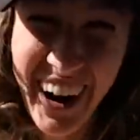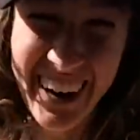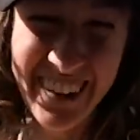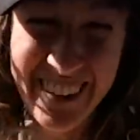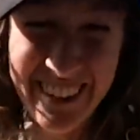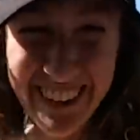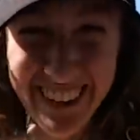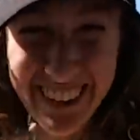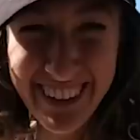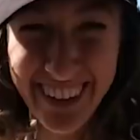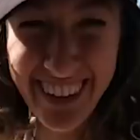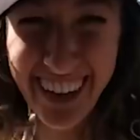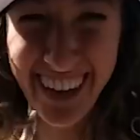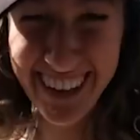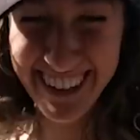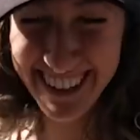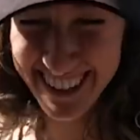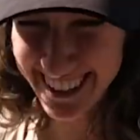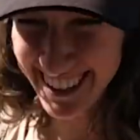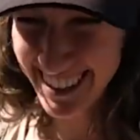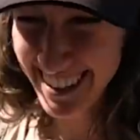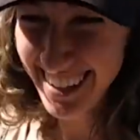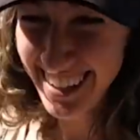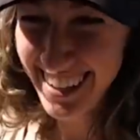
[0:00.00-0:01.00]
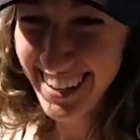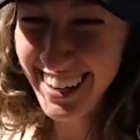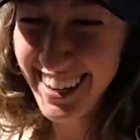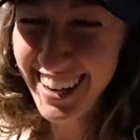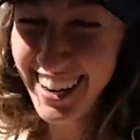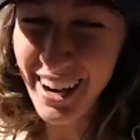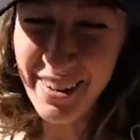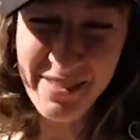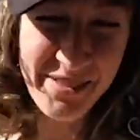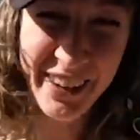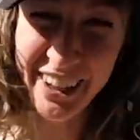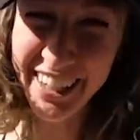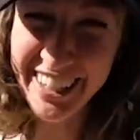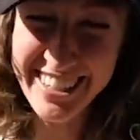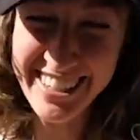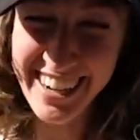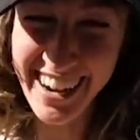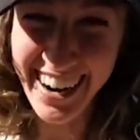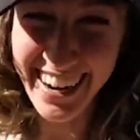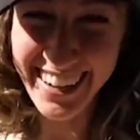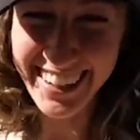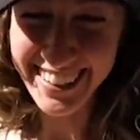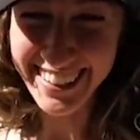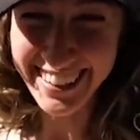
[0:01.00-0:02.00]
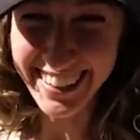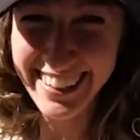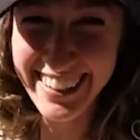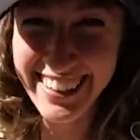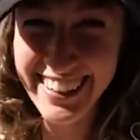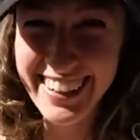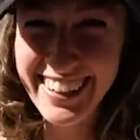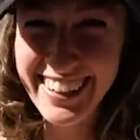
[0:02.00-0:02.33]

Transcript: part of the garage. I'm really tired.